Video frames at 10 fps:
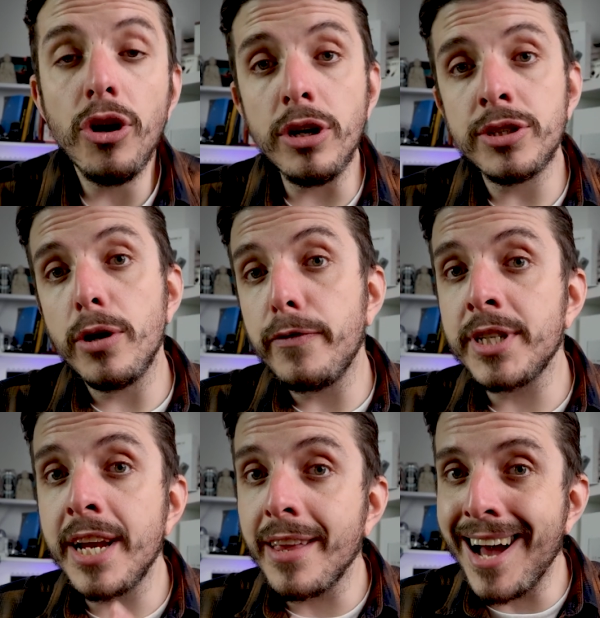Also, if
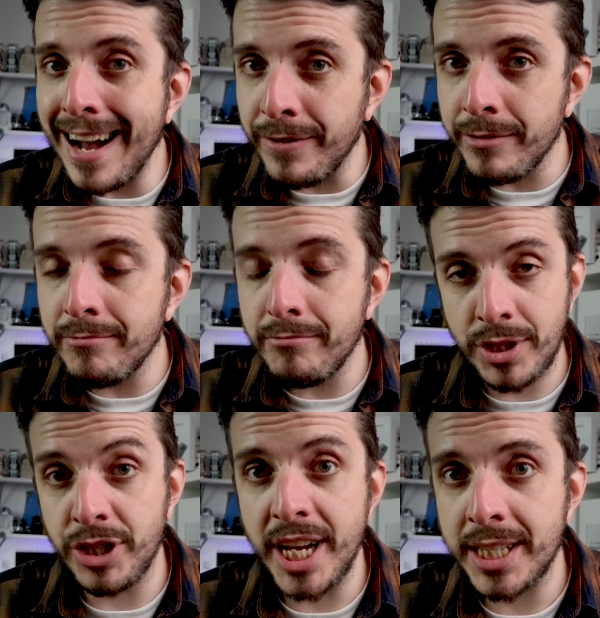there's anything I haven't
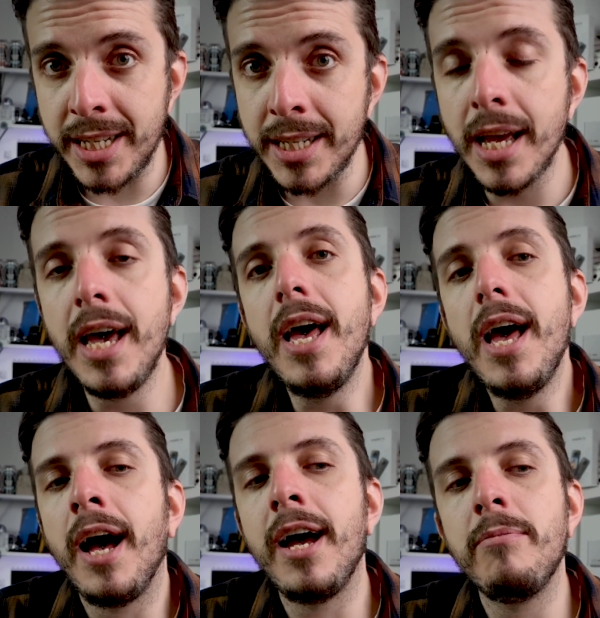suggested
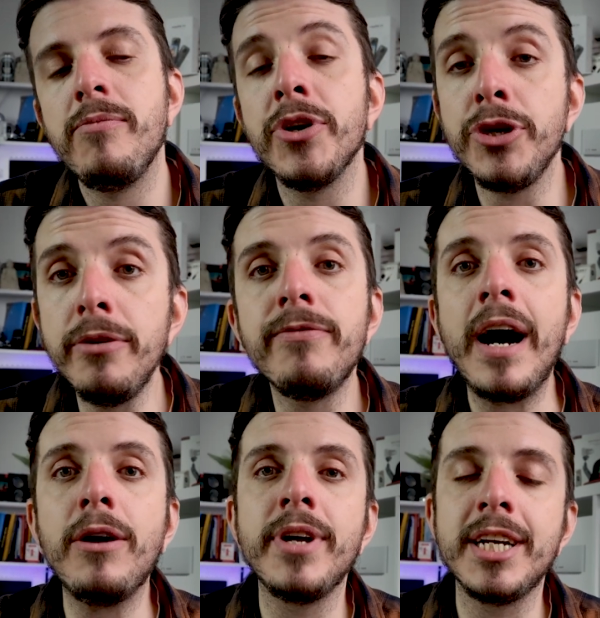that you
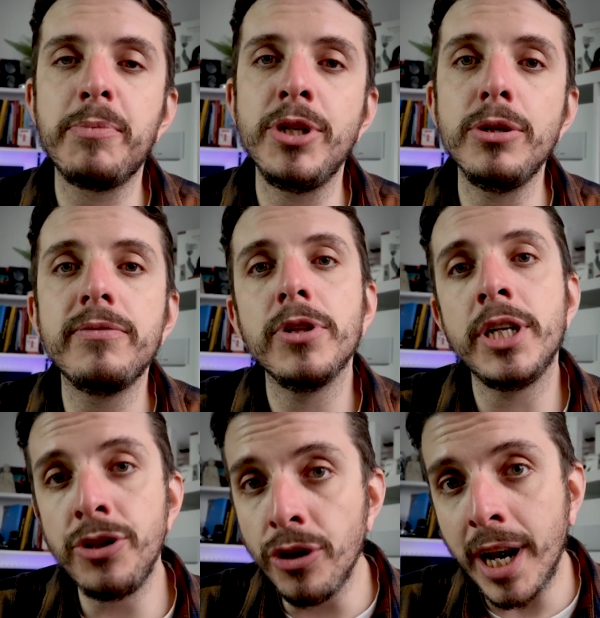found has been
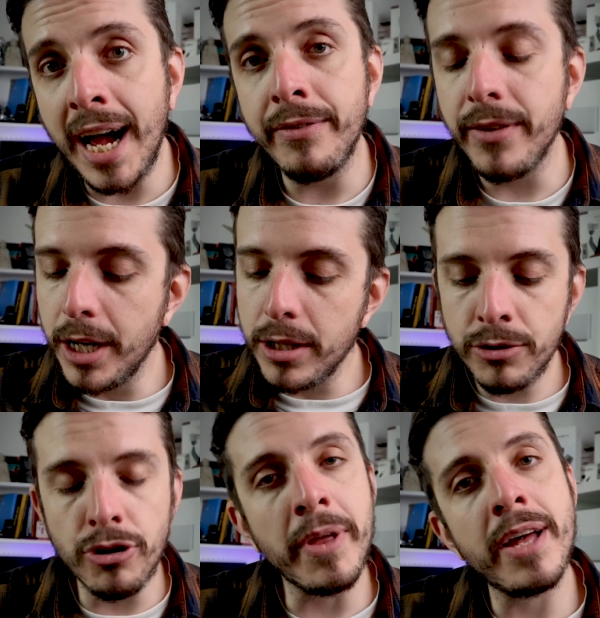useful in your life,
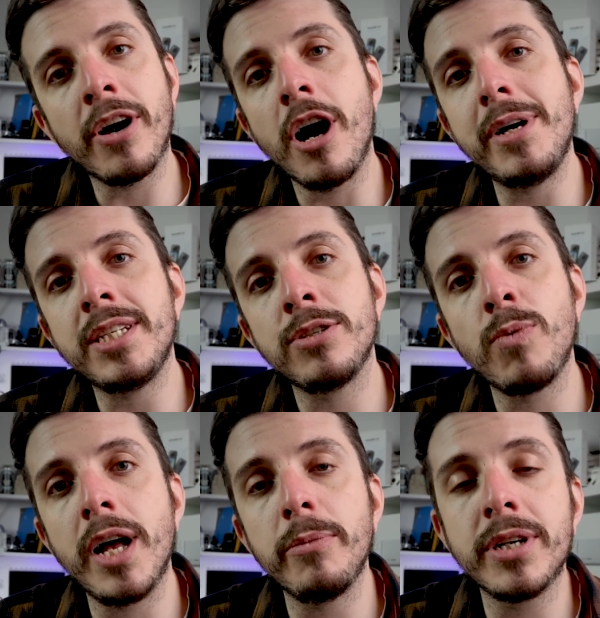drop that in the comments
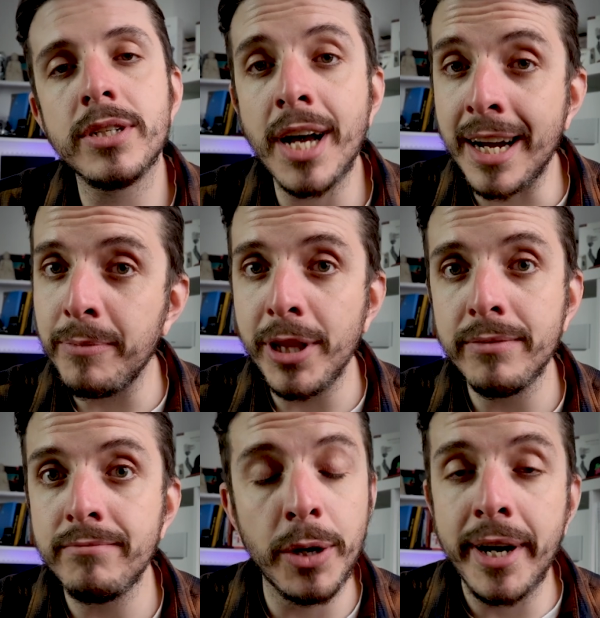as well, because I'd
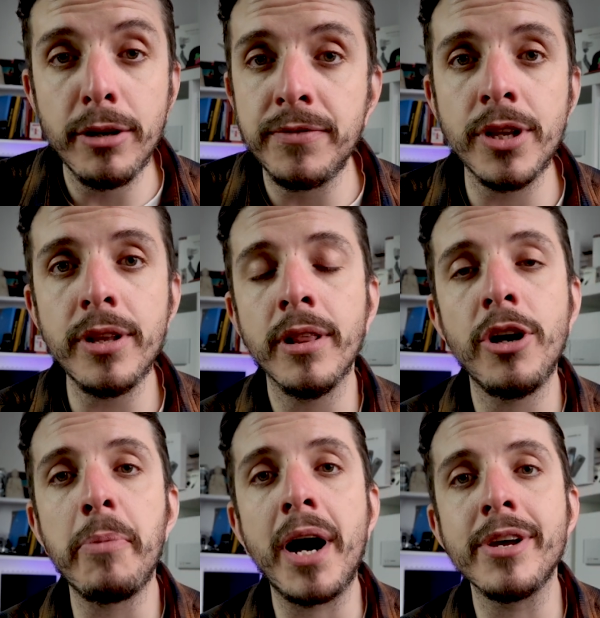love to
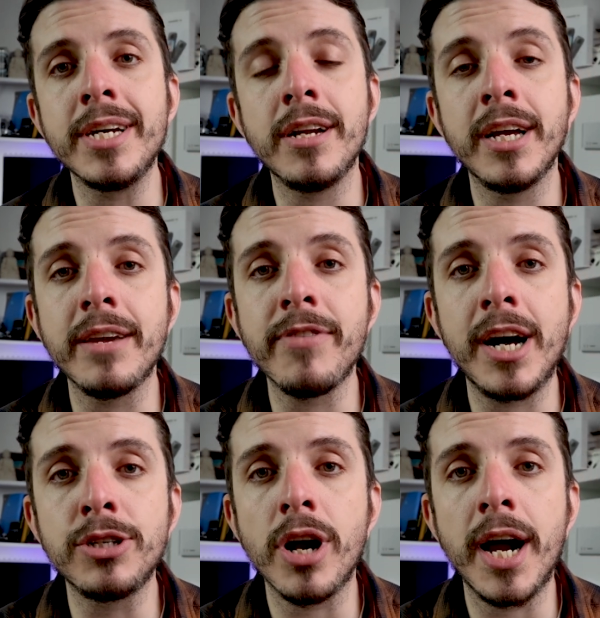learn about it and give
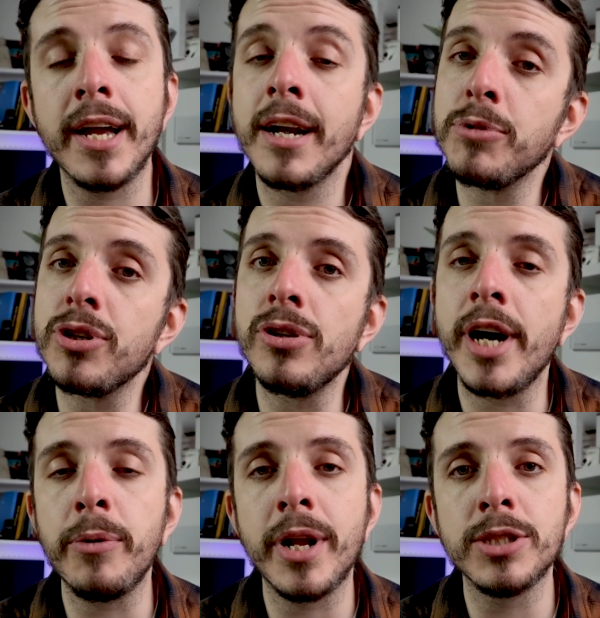that a try. And I'm
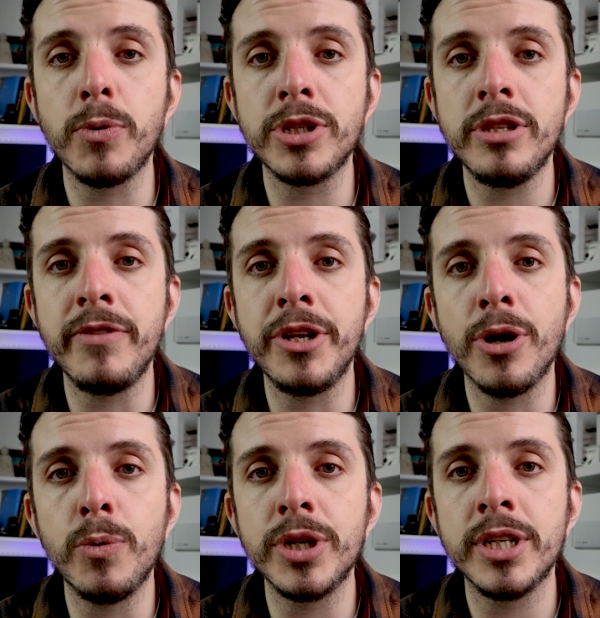sure anyone else watching the
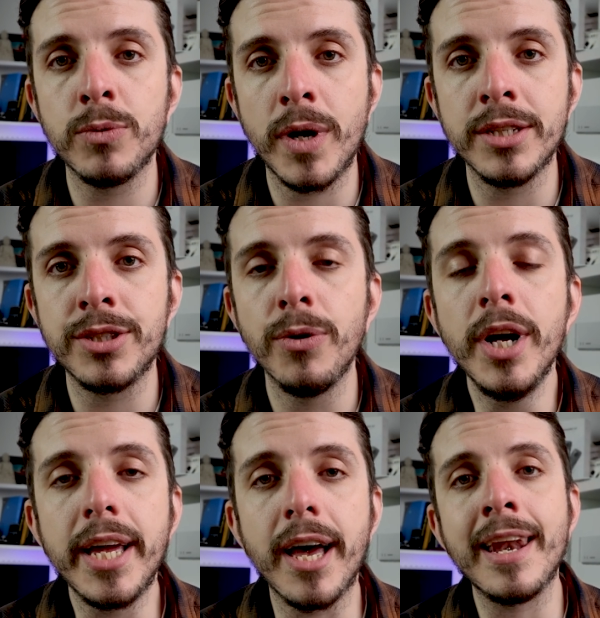video would as well. So
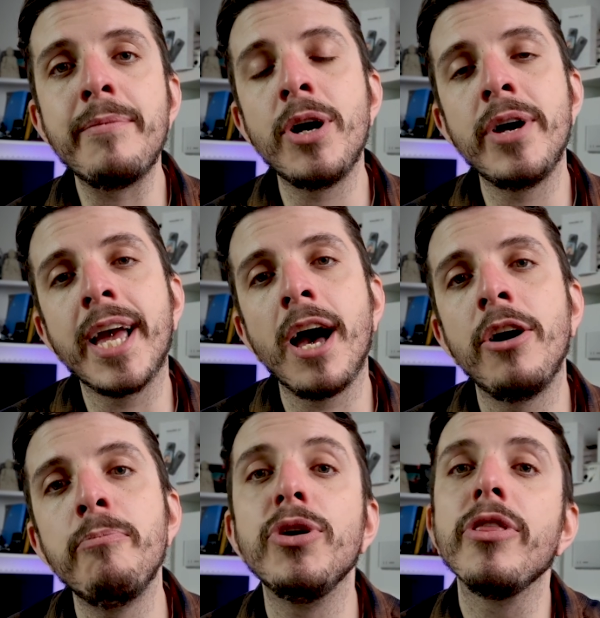yeah, let me know how you get
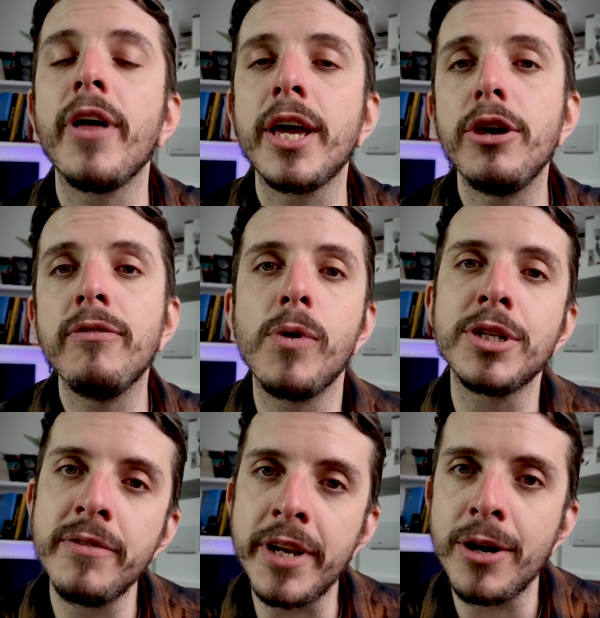on. But thank you for
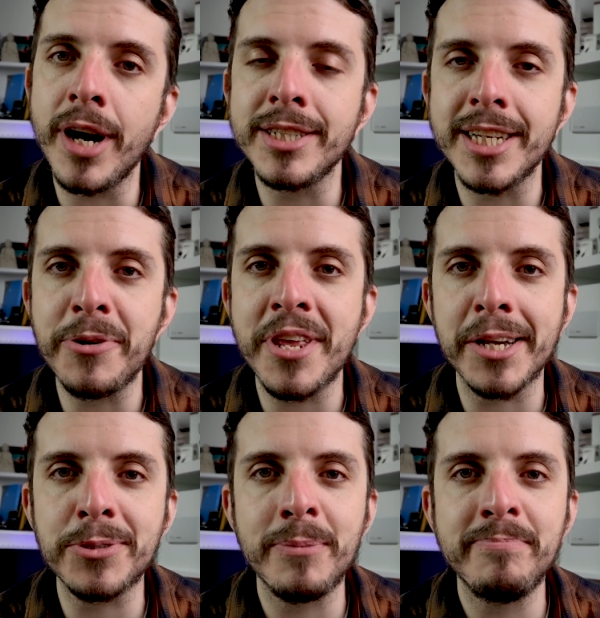watching the video, and I'll see you in the
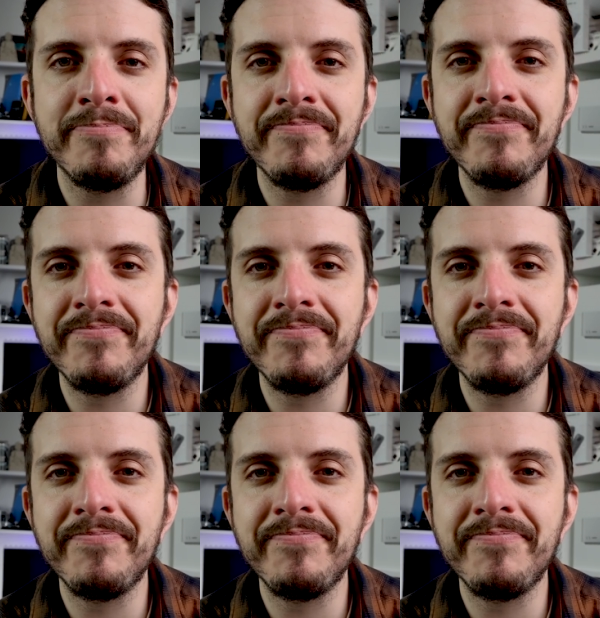next one.